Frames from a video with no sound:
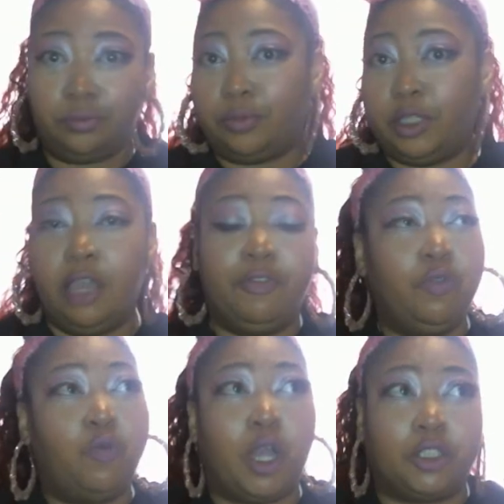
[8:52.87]
If you've
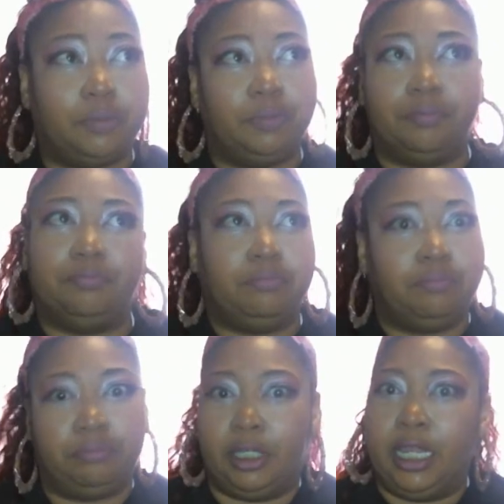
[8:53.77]
watched
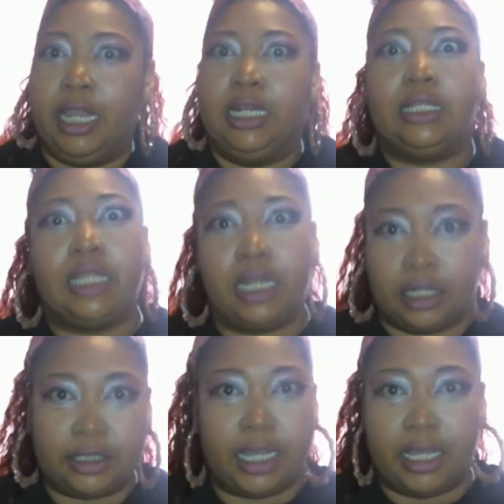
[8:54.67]
anything
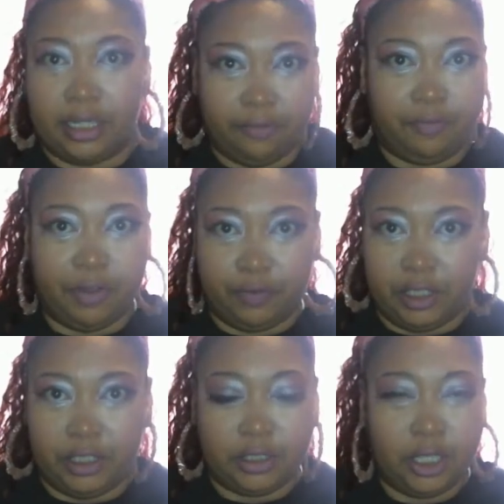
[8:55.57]
that's set in the
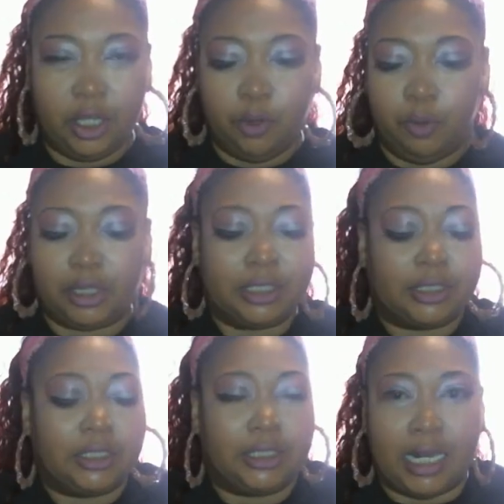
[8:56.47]
50s with this
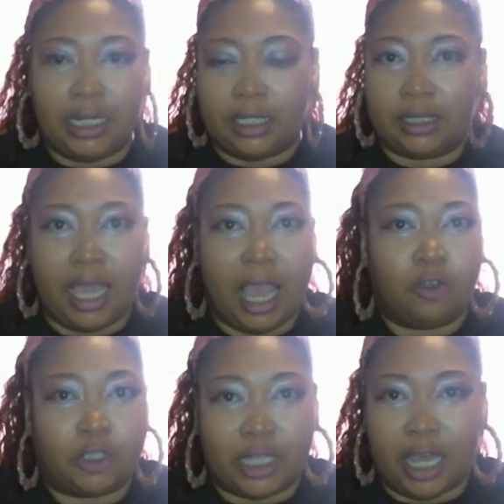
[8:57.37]
aesthetic, The
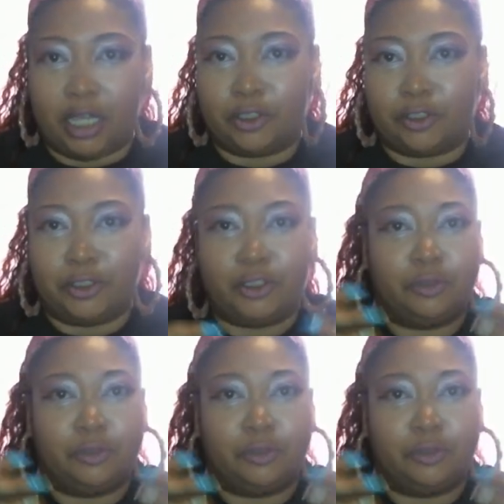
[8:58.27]
Outsiders,